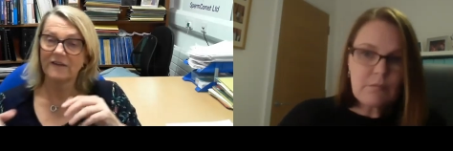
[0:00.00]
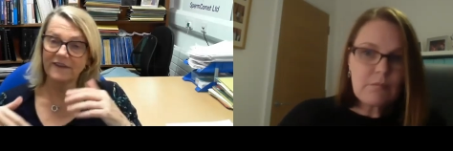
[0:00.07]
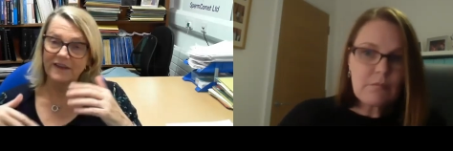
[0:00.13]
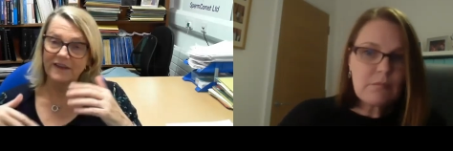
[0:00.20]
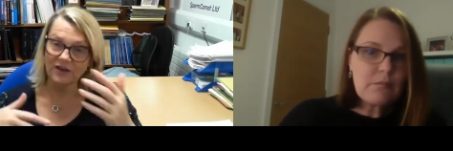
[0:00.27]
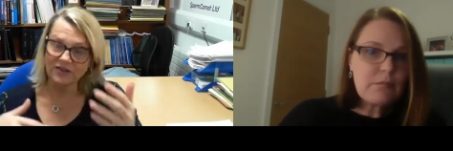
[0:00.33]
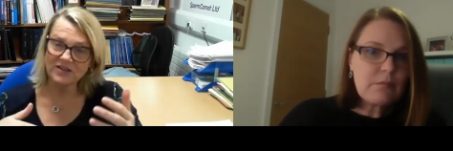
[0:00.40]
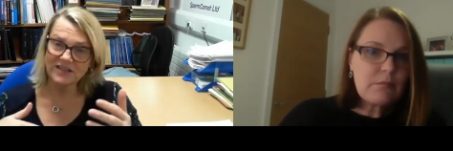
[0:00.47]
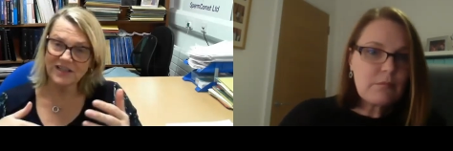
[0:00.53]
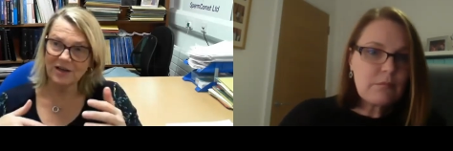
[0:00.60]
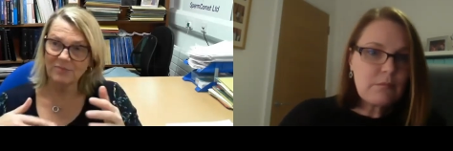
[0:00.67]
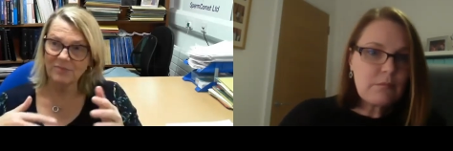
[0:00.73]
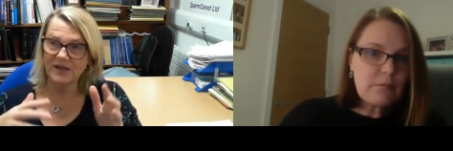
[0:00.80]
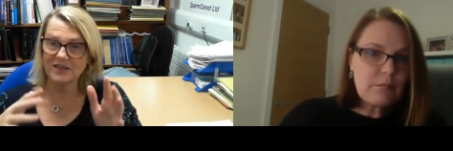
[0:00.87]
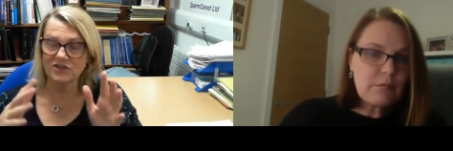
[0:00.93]
Speaker 1: The other
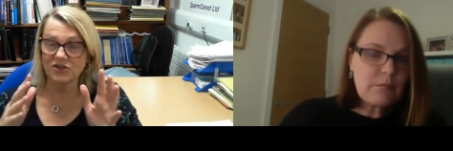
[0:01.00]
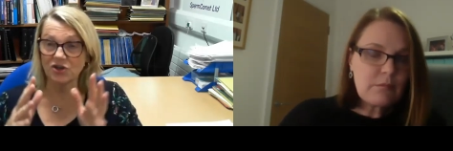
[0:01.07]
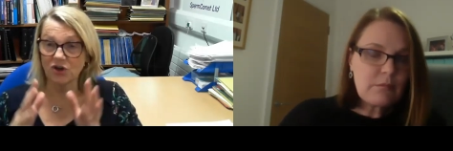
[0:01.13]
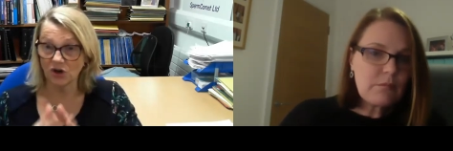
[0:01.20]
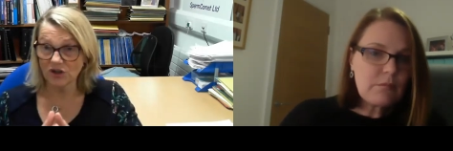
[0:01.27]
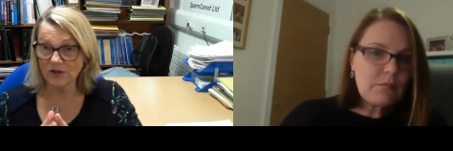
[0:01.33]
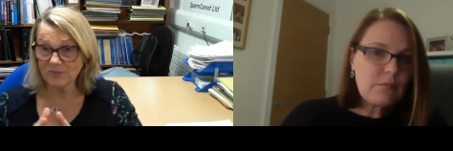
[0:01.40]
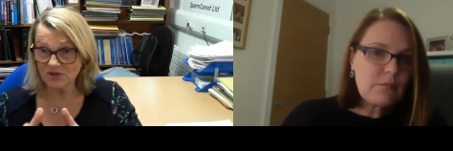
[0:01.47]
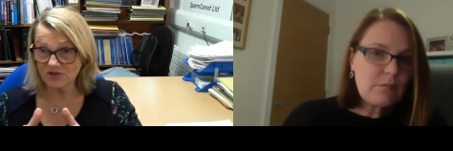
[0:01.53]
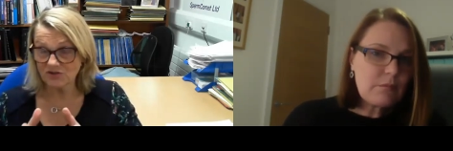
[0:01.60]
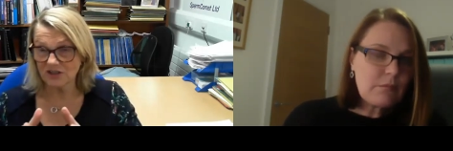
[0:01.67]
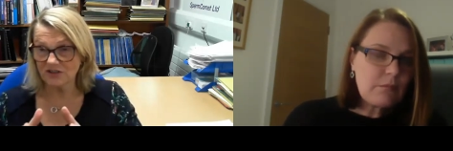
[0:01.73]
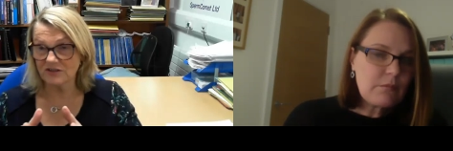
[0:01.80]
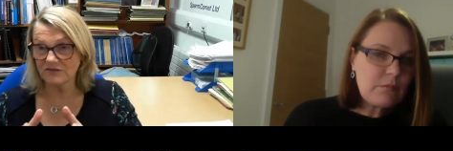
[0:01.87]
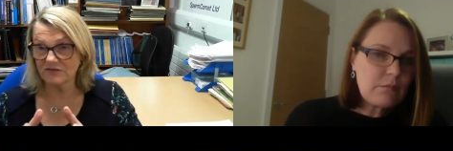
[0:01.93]
type is
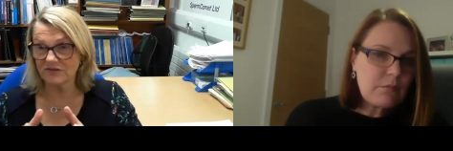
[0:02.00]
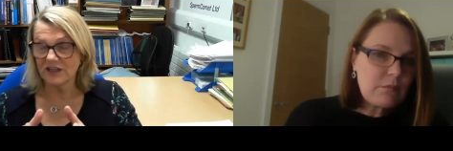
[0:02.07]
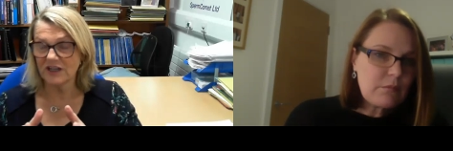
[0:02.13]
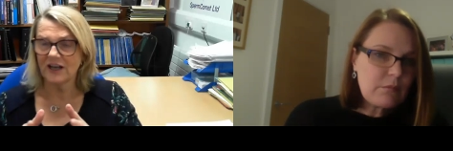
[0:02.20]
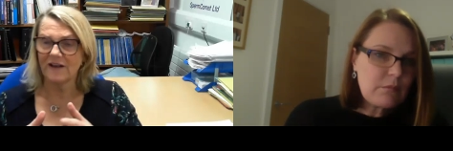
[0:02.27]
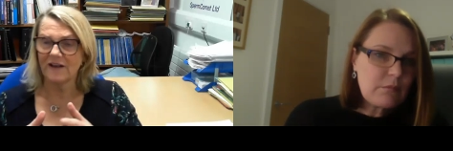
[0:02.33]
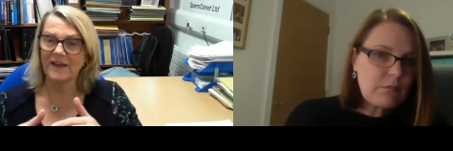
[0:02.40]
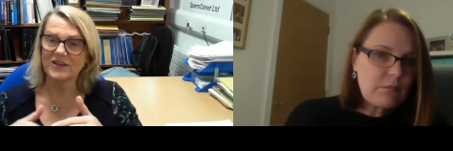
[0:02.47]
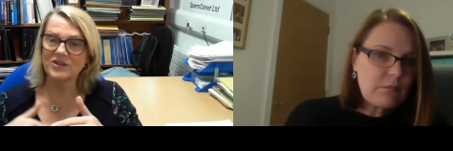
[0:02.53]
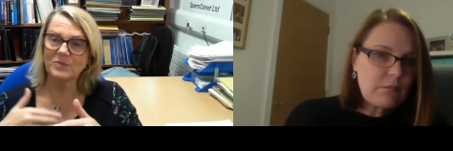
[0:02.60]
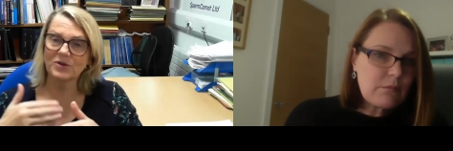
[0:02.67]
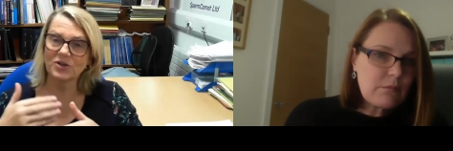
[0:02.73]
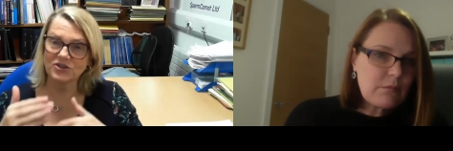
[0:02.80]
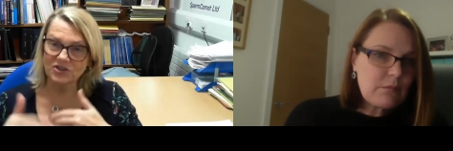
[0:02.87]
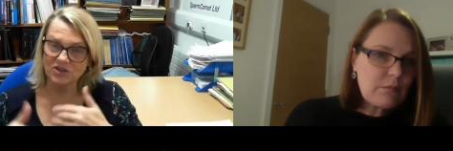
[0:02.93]
non-obstructive, and that's
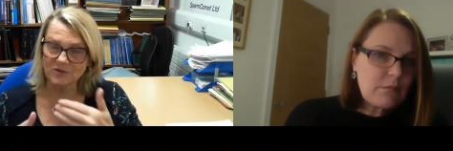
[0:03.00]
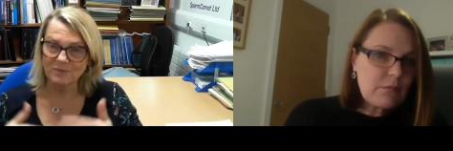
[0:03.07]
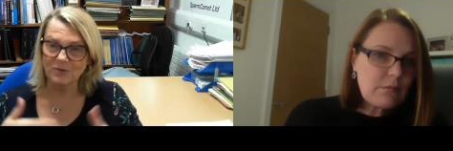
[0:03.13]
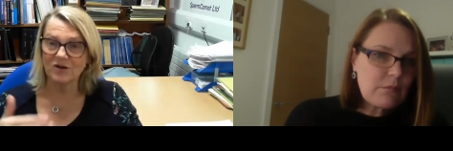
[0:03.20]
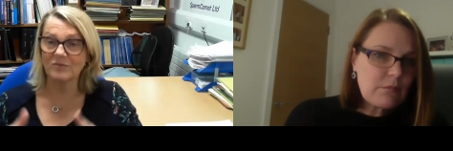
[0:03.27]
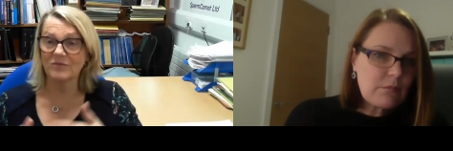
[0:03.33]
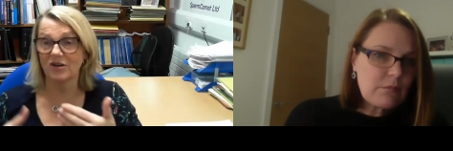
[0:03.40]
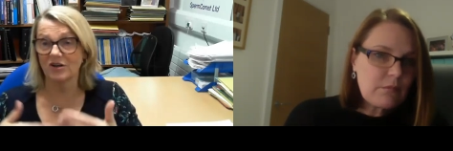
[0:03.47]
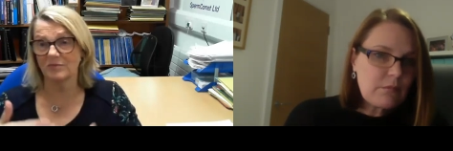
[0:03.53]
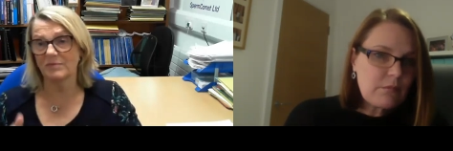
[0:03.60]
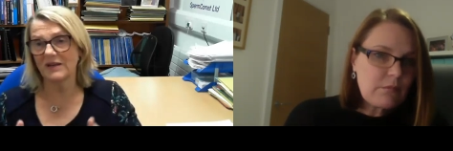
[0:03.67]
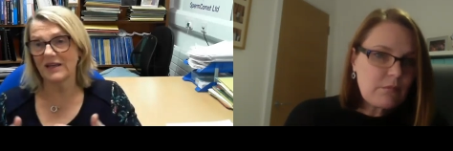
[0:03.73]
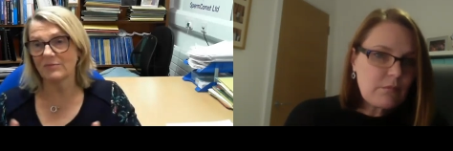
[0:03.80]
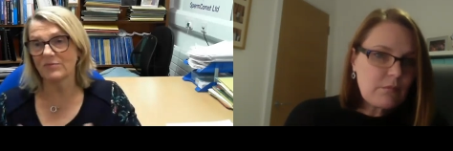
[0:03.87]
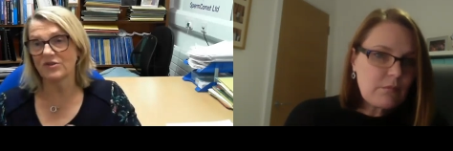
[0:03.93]
because the sperm aren't
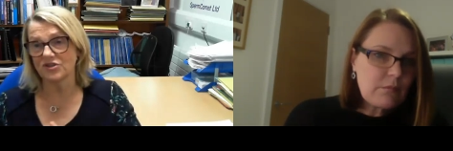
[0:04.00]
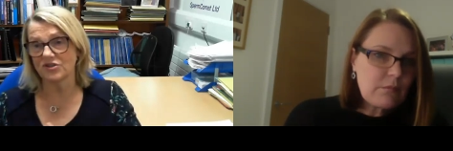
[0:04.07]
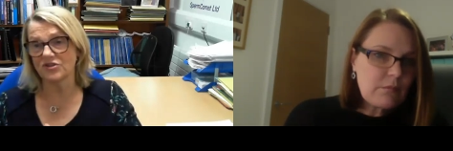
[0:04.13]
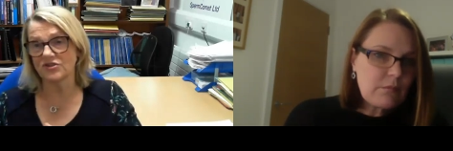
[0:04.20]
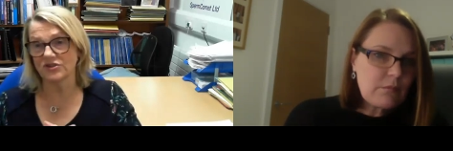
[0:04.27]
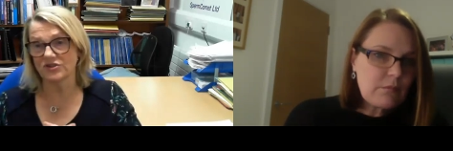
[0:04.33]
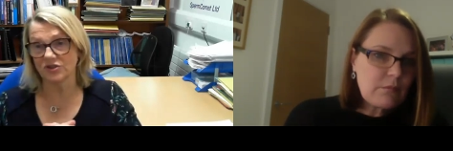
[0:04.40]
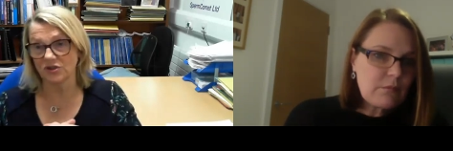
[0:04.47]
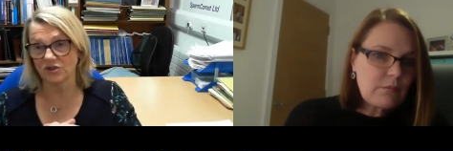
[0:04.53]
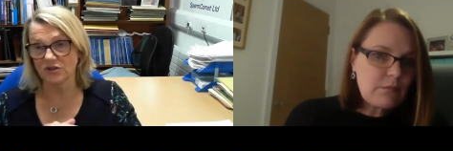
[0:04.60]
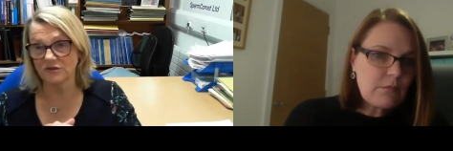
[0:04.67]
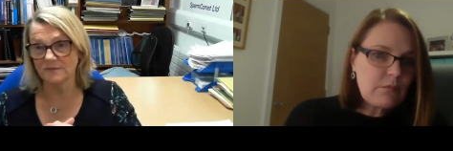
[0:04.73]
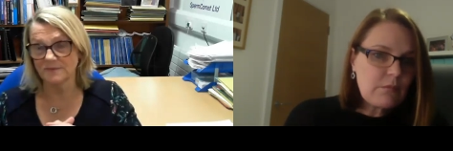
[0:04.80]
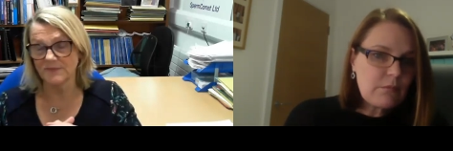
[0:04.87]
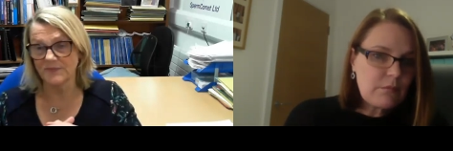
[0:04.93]
being produced at
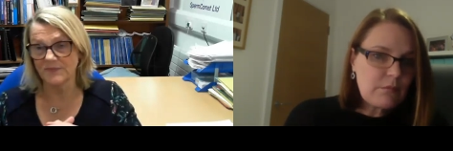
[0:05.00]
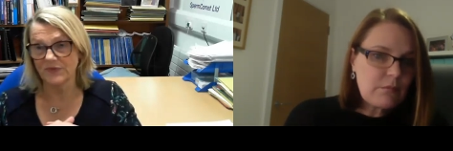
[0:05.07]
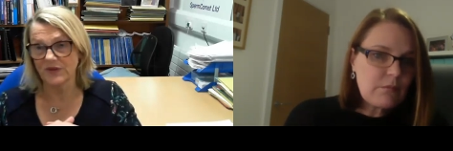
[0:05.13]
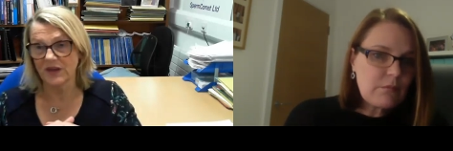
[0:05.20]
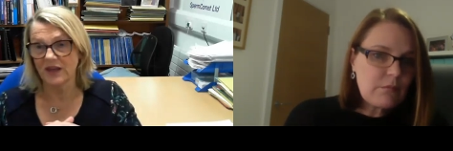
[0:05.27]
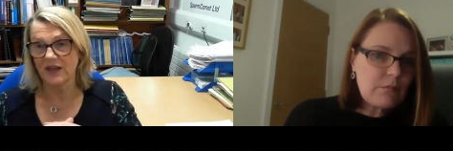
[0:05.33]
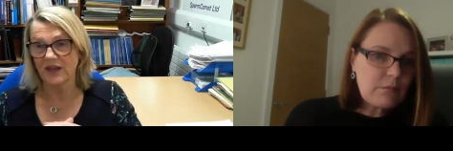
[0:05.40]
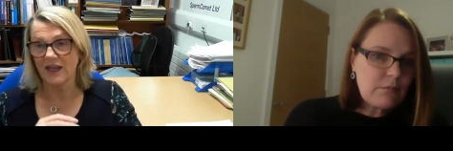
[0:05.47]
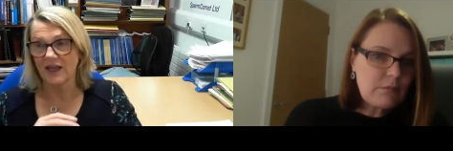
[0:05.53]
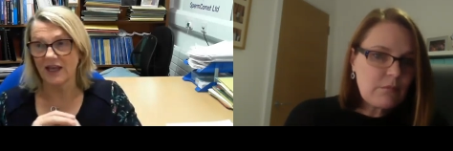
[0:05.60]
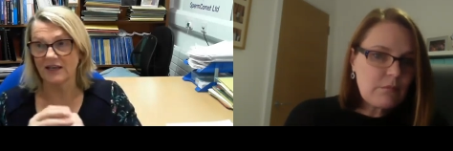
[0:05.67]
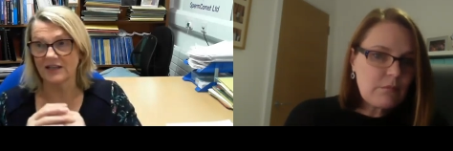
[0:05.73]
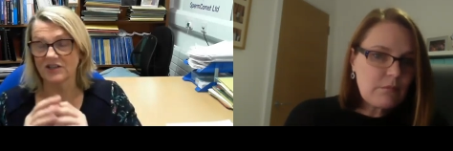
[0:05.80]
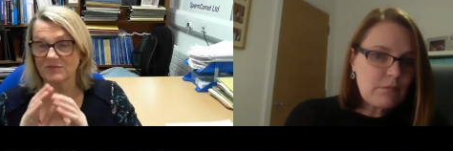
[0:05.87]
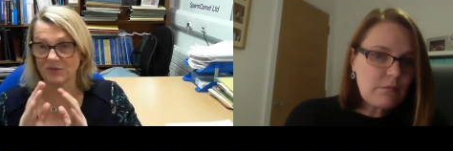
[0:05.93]
all.
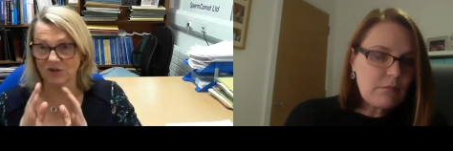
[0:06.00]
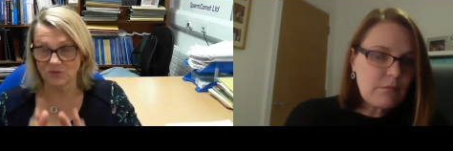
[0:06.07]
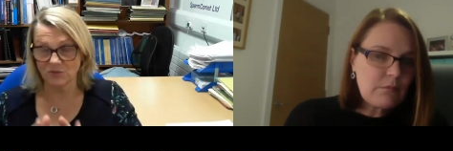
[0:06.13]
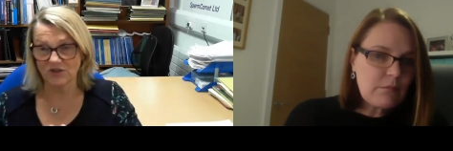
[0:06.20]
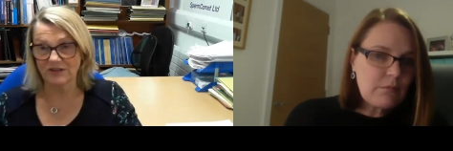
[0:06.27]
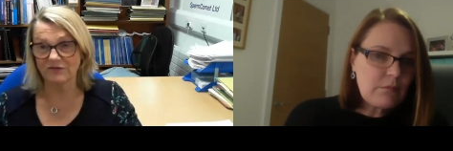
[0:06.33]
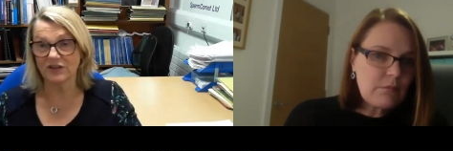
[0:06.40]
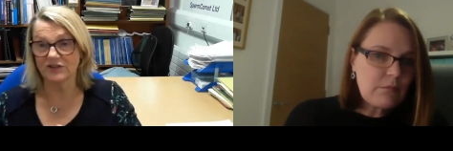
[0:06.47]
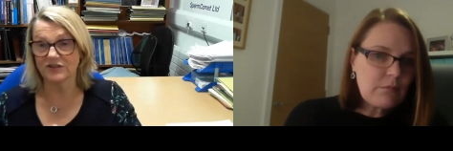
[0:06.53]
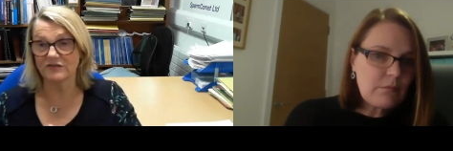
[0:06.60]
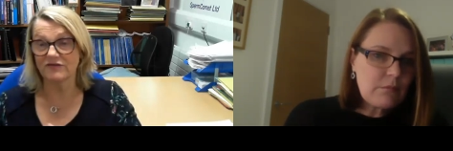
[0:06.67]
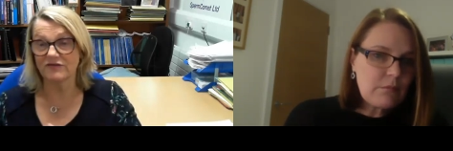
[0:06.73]
And it's much more difficult to